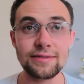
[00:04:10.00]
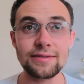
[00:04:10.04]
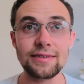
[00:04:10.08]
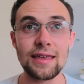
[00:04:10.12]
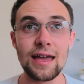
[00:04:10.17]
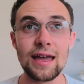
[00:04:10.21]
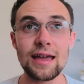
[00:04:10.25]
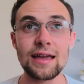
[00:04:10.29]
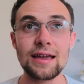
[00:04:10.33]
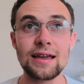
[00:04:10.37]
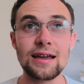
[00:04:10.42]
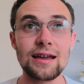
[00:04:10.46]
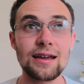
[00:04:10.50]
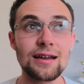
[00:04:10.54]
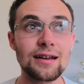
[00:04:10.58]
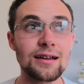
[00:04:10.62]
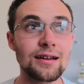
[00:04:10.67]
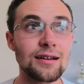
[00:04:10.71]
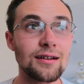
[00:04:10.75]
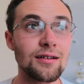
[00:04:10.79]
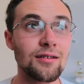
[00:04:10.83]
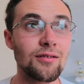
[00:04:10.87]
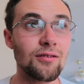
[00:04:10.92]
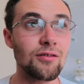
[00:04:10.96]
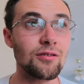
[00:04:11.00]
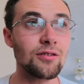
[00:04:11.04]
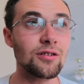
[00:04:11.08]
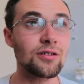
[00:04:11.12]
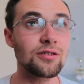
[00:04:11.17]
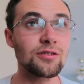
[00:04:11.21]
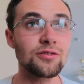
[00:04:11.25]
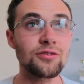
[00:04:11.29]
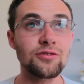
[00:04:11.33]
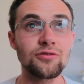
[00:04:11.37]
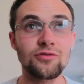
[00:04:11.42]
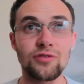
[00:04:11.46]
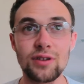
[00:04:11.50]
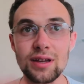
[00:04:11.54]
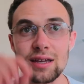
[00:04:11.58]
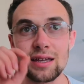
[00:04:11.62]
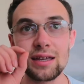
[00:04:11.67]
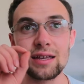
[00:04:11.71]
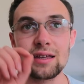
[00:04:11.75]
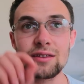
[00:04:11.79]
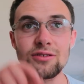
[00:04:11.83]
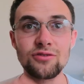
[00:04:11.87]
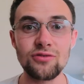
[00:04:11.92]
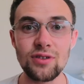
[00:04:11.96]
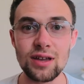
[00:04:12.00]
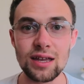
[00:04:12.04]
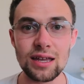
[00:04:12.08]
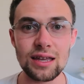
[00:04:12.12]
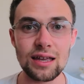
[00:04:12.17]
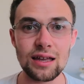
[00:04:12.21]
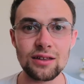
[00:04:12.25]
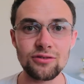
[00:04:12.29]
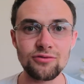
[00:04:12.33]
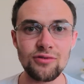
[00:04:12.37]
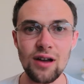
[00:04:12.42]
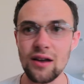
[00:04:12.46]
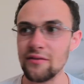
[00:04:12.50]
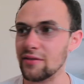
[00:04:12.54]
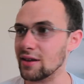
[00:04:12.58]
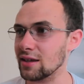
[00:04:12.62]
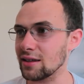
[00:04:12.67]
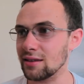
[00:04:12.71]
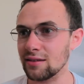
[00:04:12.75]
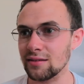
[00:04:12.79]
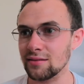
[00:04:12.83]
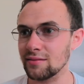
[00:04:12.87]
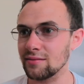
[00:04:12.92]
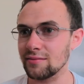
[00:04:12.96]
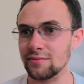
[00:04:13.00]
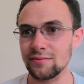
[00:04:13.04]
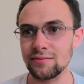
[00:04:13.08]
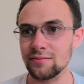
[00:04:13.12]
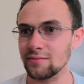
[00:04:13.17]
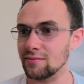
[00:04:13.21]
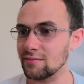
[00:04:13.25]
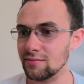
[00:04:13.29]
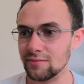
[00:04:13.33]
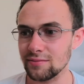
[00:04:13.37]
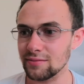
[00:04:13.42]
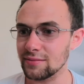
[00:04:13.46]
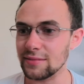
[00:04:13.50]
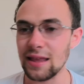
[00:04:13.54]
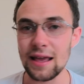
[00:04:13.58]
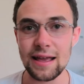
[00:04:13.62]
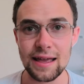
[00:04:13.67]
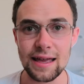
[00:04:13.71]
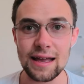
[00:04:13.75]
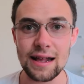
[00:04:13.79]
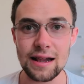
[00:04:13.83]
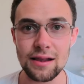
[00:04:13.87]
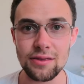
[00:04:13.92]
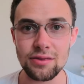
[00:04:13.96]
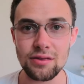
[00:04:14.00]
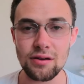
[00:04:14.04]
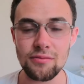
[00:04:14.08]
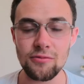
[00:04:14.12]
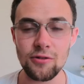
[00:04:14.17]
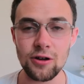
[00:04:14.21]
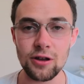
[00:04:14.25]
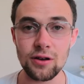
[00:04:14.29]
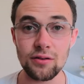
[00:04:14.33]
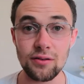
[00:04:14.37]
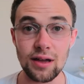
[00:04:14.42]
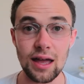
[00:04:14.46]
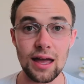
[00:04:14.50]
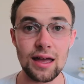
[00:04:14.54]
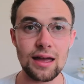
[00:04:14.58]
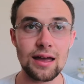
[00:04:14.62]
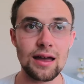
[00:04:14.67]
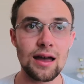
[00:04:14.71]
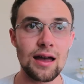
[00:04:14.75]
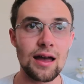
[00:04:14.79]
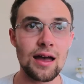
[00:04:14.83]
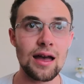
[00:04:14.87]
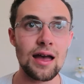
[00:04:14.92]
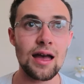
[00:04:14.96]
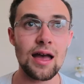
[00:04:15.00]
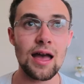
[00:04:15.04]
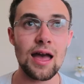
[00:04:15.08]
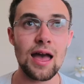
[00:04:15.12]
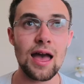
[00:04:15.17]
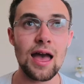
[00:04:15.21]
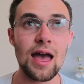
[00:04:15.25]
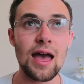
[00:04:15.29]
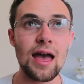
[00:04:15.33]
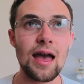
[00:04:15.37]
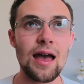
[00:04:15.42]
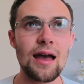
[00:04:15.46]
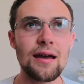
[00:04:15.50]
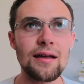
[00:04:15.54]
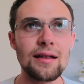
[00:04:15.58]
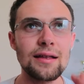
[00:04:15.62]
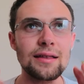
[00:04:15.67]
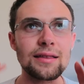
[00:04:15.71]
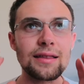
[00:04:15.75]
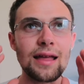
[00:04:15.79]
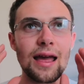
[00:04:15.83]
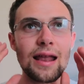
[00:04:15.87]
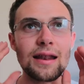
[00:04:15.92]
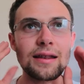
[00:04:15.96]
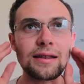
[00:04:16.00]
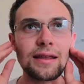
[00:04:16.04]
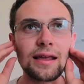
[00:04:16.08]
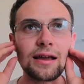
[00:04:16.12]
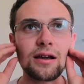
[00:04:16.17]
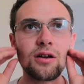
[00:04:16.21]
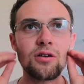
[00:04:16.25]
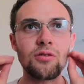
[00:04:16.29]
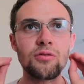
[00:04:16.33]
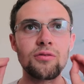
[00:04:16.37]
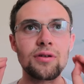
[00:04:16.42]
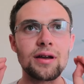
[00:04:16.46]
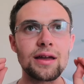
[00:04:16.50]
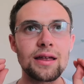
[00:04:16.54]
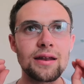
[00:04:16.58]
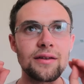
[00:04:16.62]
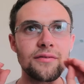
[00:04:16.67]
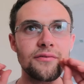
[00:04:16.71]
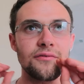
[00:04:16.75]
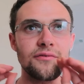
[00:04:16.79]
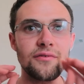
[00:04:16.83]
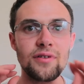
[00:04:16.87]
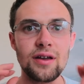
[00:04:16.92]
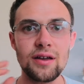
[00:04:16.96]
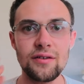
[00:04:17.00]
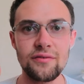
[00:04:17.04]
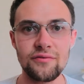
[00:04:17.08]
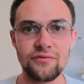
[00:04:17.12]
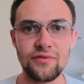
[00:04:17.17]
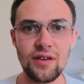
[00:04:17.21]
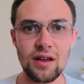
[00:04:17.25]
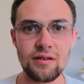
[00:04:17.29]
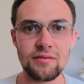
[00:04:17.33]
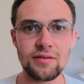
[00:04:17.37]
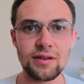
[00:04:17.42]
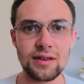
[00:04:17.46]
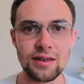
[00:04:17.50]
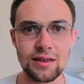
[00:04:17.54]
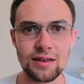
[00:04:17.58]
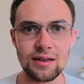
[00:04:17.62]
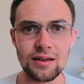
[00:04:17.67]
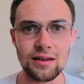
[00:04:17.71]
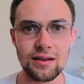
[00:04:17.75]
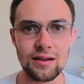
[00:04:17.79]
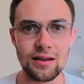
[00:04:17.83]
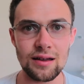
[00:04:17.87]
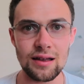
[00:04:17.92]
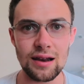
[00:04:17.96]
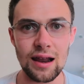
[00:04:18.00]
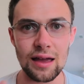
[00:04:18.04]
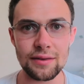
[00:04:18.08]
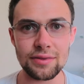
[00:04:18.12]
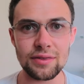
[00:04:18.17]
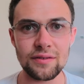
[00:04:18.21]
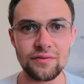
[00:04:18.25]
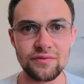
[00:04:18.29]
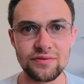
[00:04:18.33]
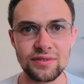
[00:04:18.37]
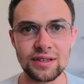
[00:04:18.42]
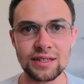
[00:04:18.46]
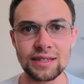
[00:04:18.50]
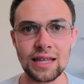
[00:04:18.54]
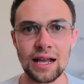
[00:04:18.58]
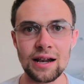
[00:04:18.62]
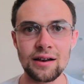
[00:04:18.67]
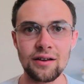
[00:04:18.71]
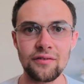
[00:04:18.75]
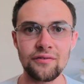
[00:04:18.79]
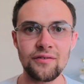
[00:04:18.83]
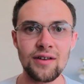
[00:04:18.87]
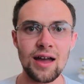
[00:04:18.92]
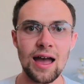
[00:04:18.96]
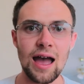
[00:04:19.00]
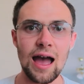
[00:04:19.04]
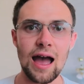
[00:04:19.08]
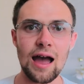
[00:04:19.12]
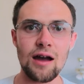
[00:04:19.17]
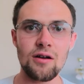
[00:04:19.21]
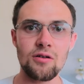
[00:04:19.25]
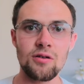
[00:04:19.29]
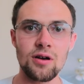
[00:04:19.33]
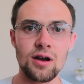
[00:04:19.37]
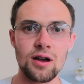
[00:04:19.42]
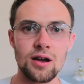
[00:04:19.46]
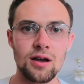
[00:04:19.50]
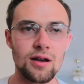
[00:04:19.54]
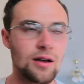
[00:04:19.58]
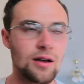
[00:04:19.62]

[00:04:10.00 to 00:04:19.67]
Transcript: They are drinking and driving, they killed someone, okay? And they go in lots of detail of how